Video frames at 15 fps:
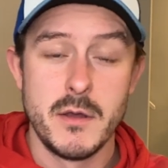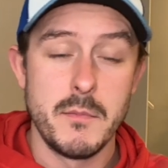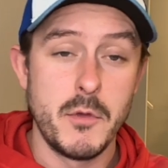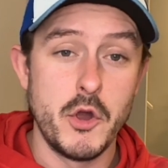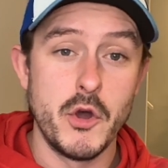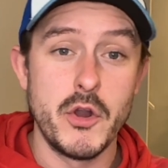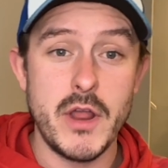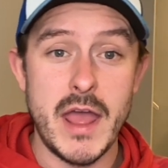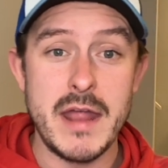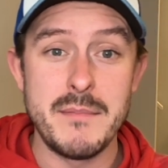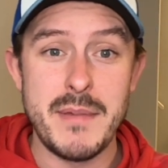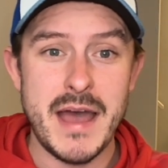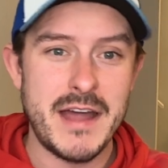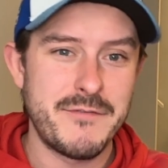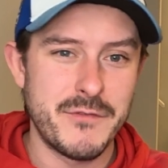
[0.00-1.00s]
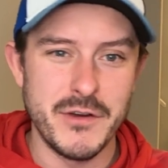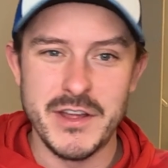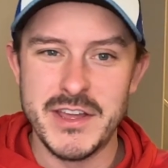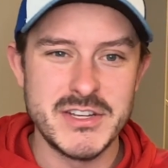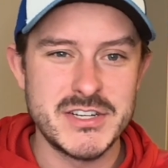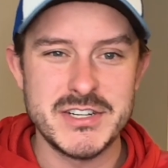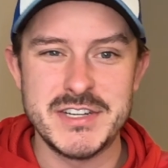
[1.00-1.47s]
good and bad, for
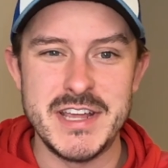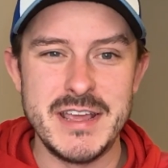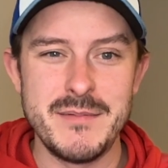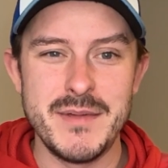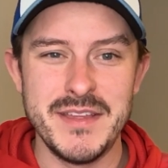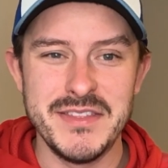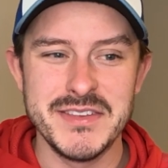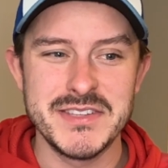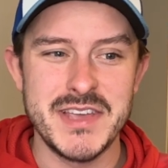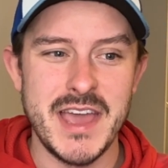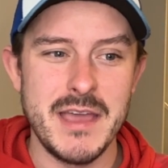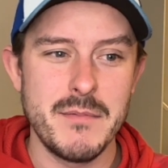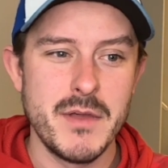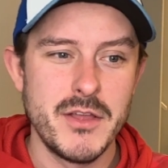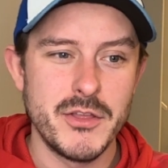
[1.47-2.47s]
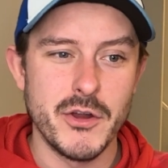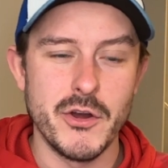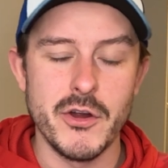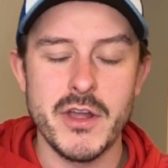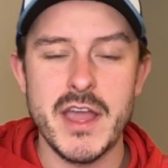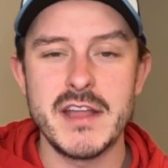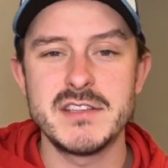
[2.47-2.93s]
each team in this game. The
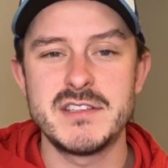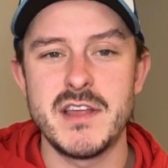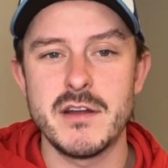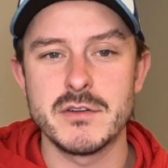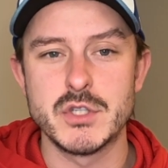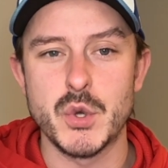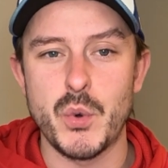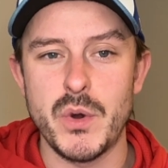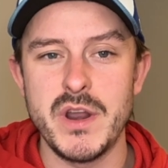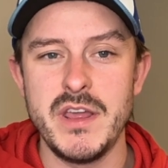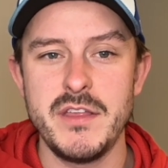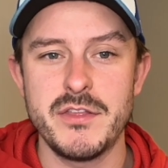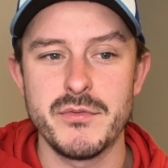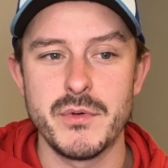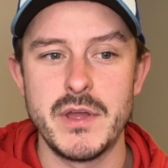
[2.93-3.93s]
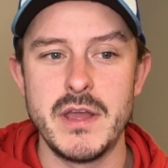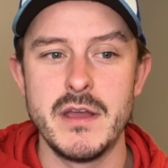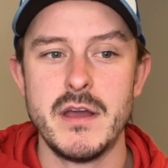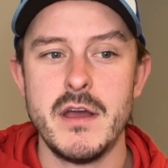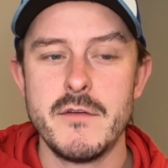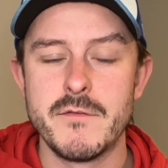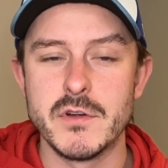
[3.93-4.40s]
Hurricanes, they are 23
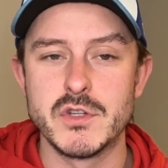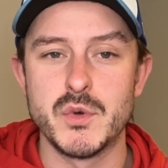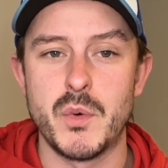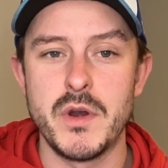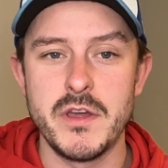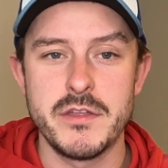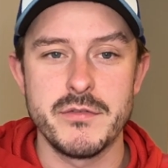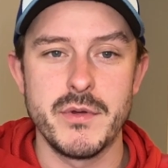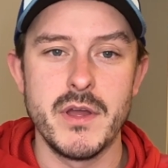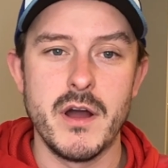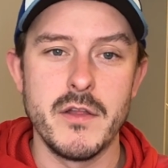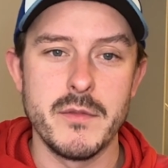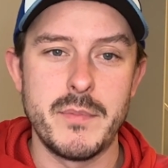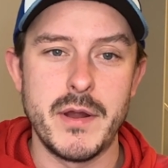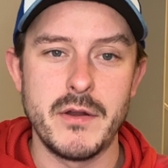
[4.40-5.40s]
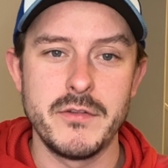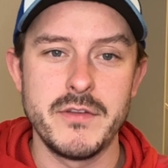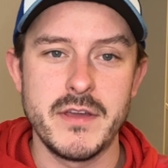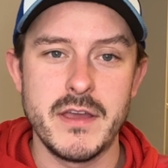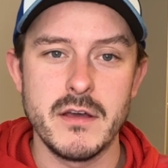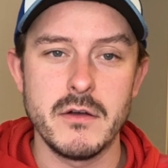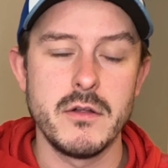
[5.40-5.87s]
for 23 on the penalty
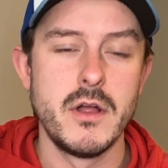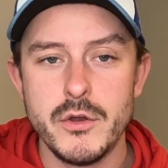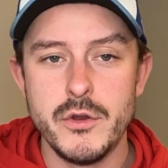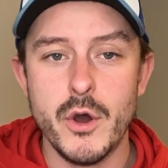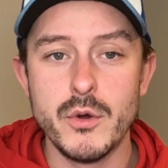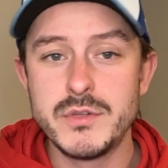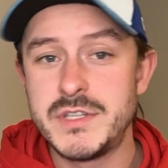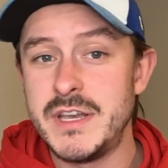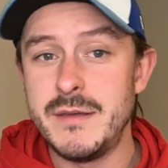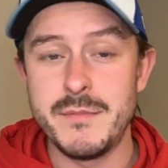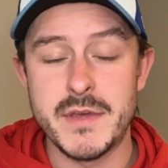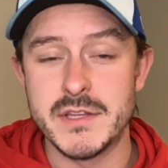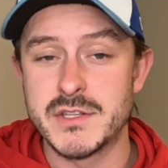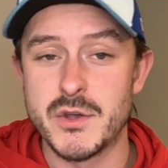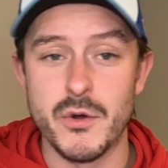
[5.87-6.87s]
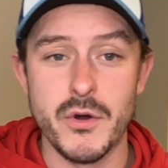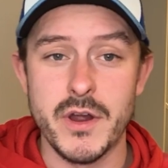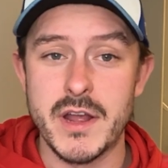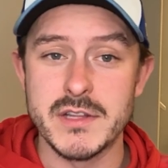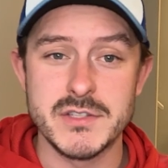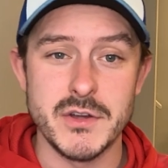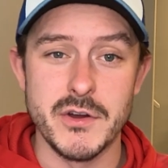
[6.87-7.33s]
kill. No team can score
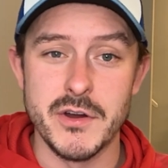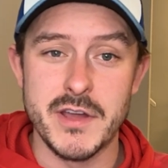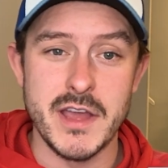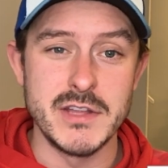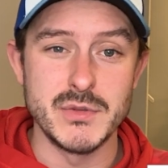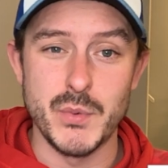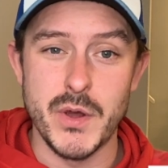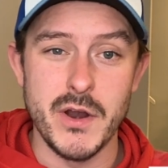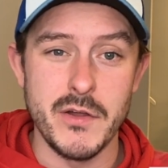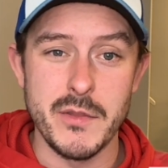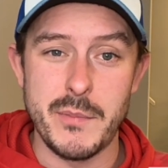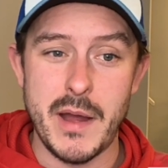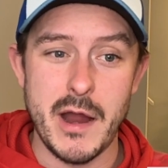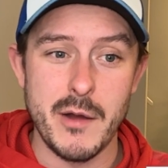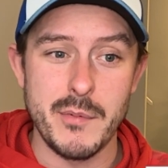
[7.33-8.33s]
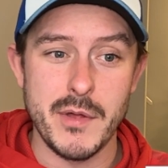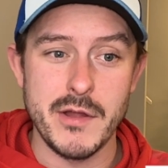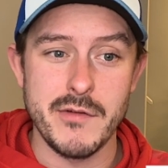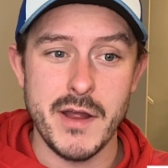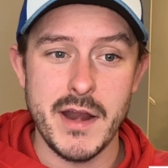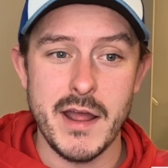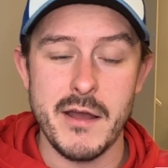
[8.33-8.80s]
against the Hurricanes win on the power play
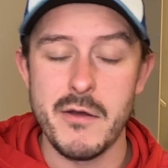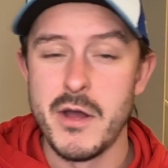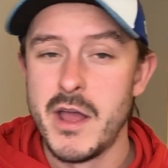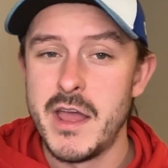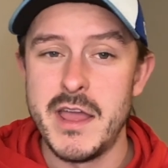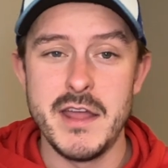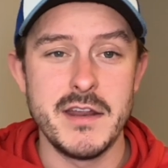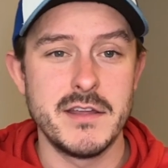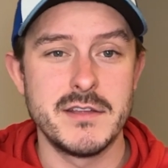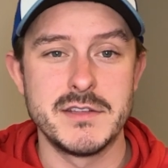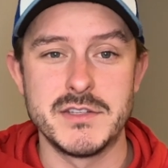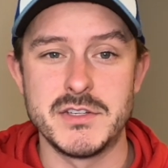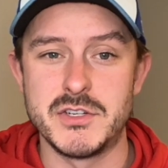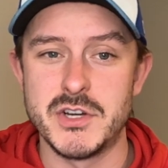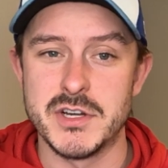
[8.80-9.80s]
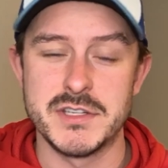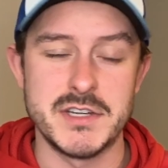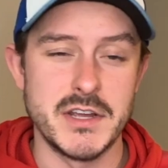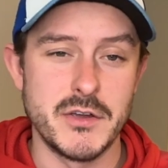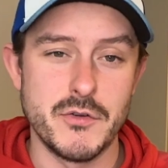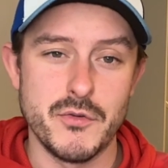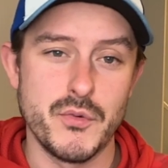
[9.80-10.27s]
right now. It is just
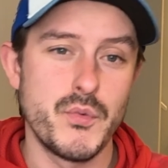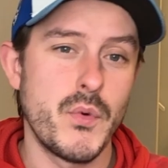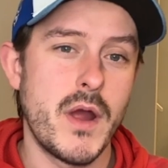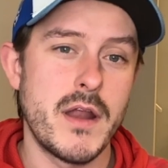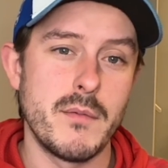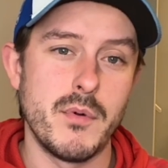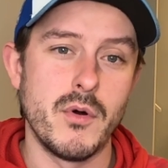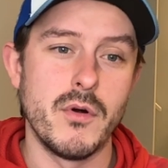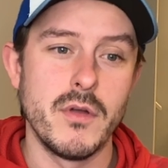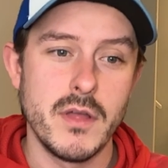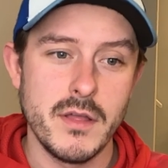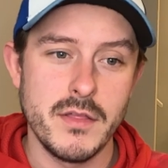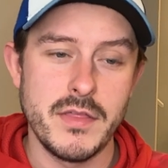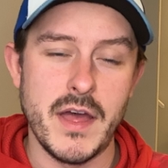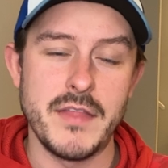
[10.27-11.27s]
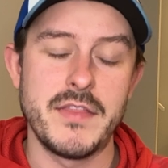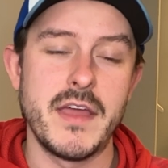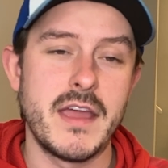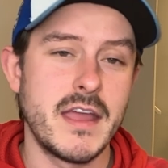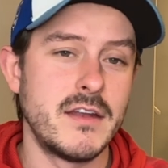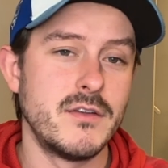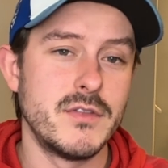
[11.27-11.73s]
incredible that they
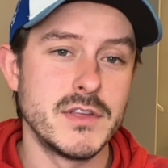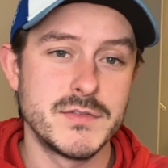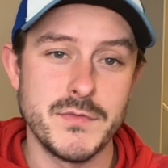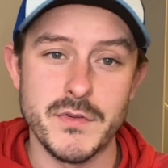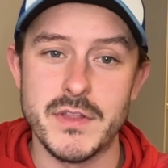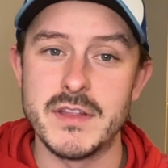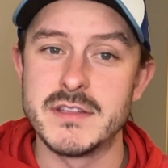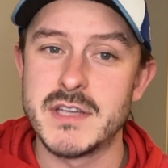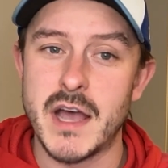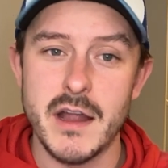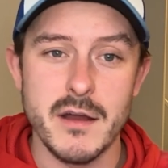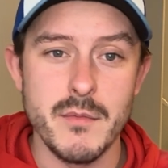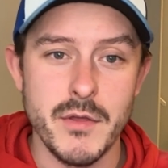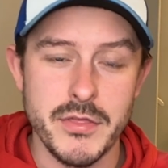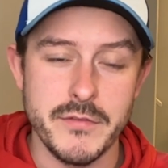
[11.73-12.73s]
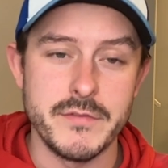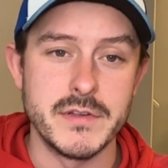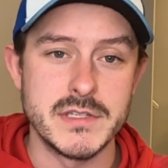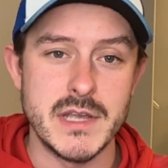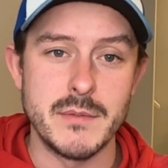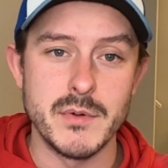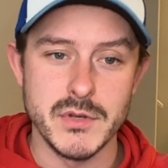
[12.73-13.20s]
can do this for the entire month of
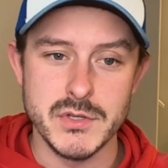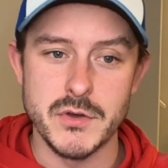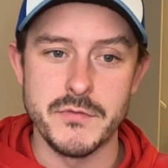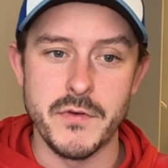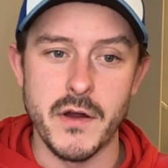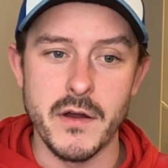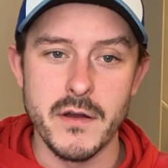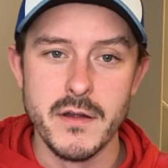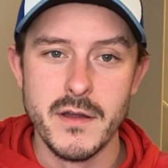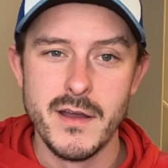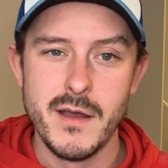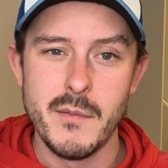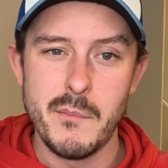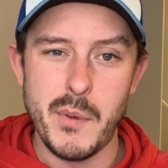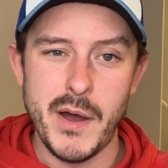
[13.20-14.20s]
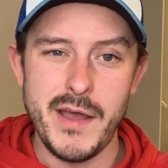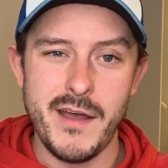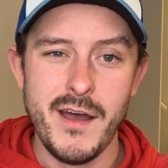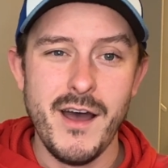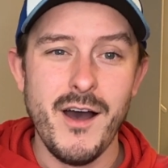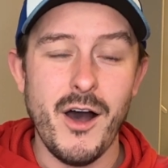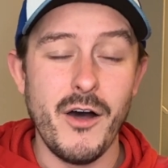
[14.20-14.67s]
December so far. But
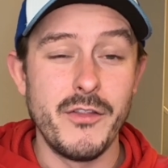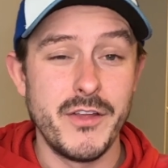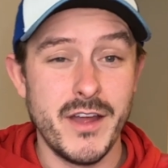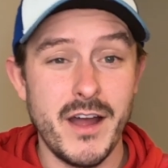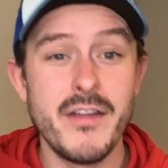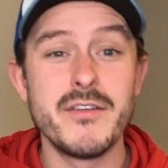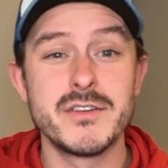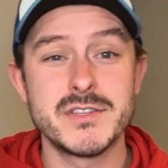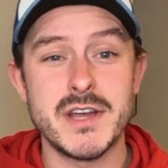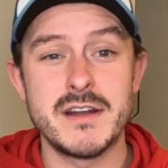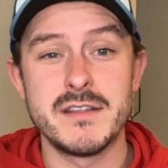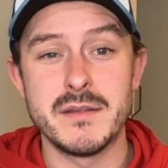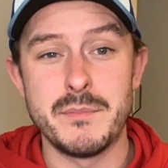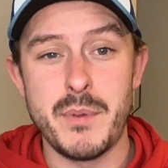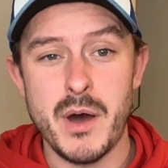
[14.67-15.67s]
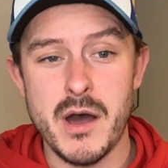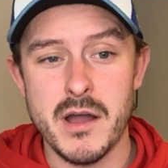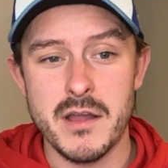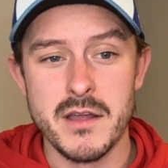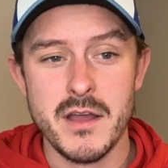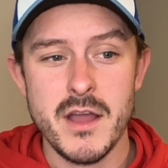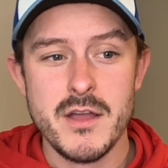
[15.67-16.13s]
On the other side of the puck,
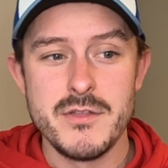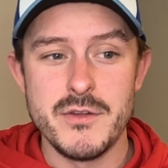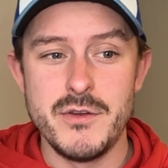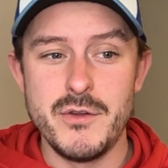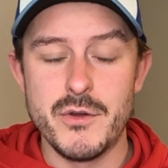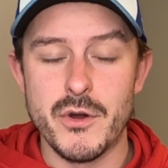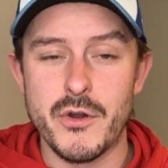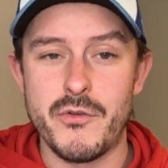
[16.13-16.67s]
the New York